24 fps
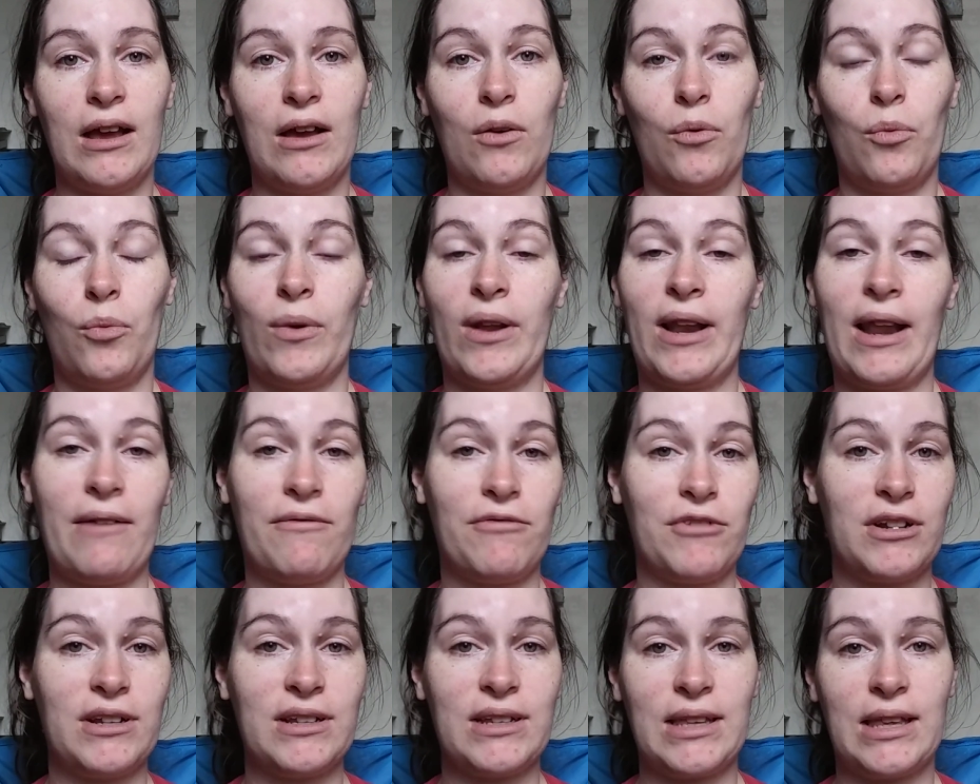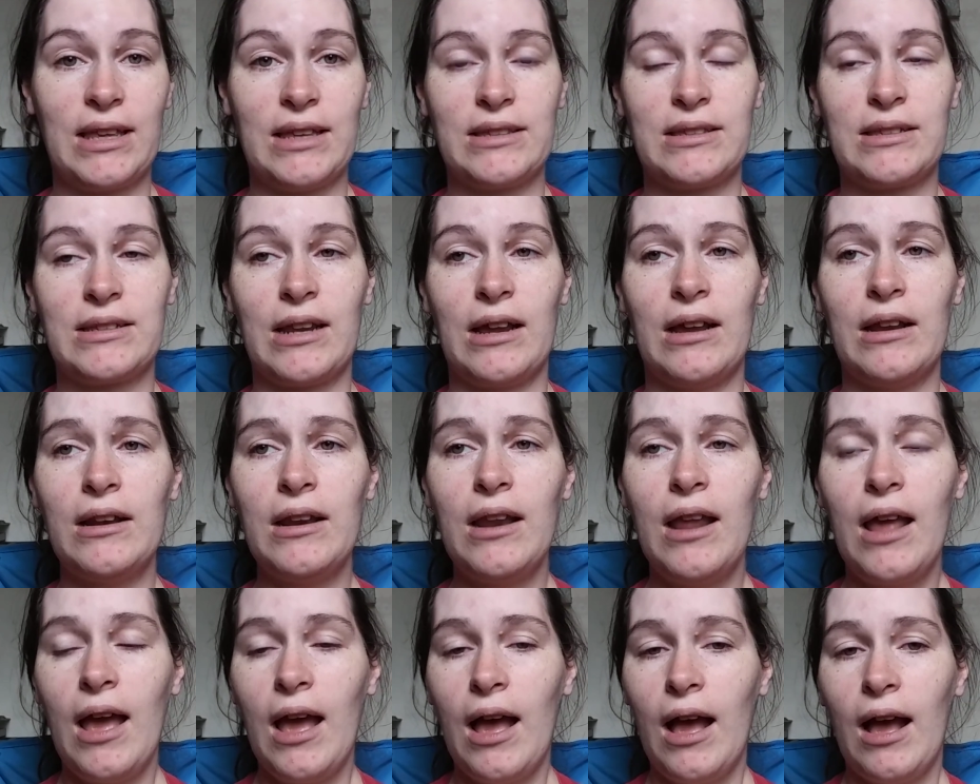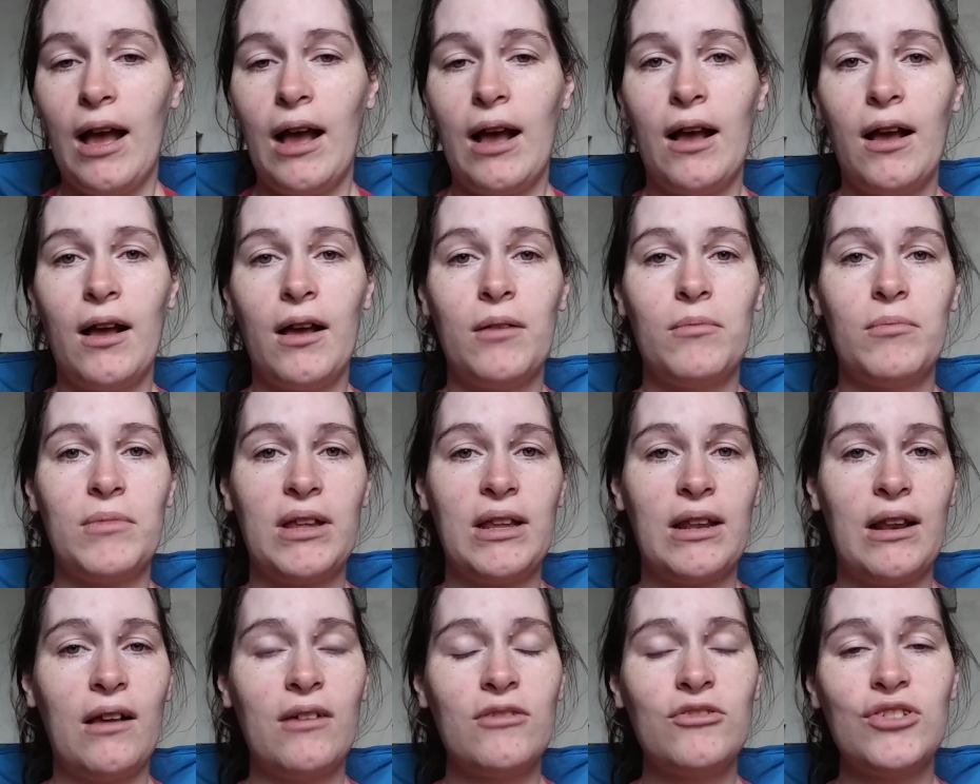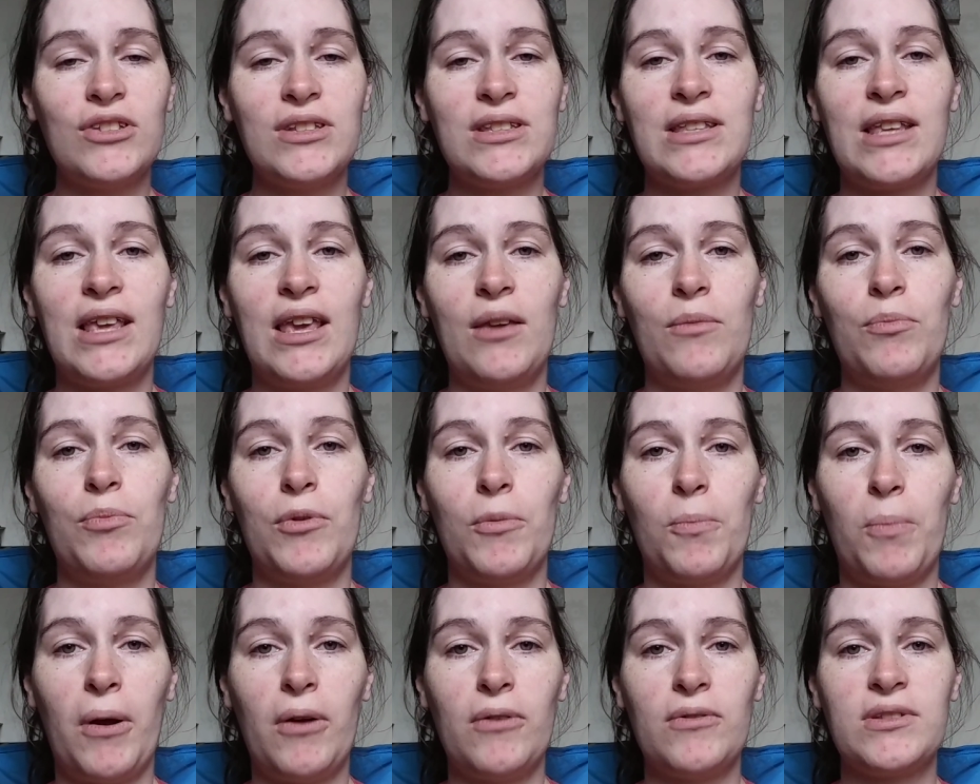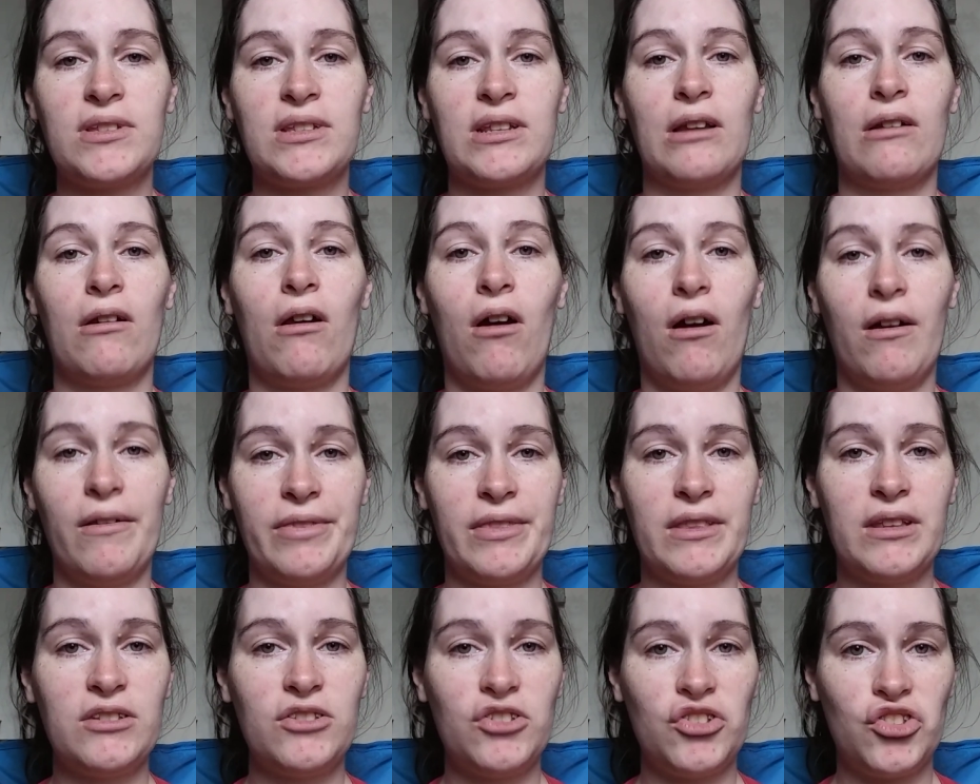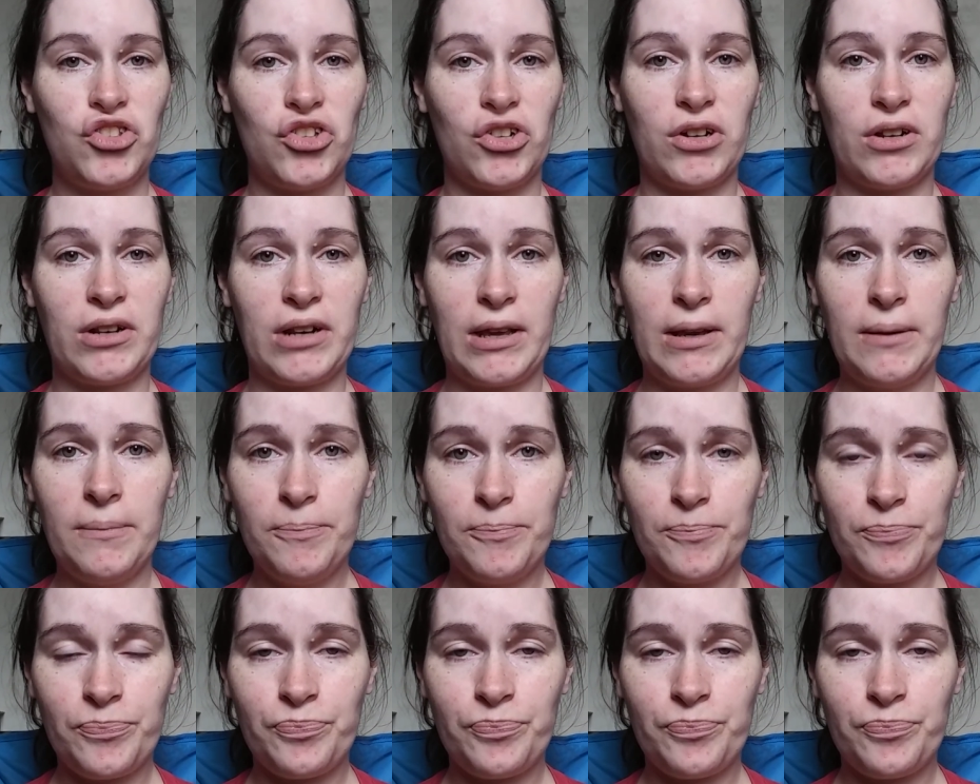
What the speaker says: whenever it gets done. And I'll just keep you posted on this journey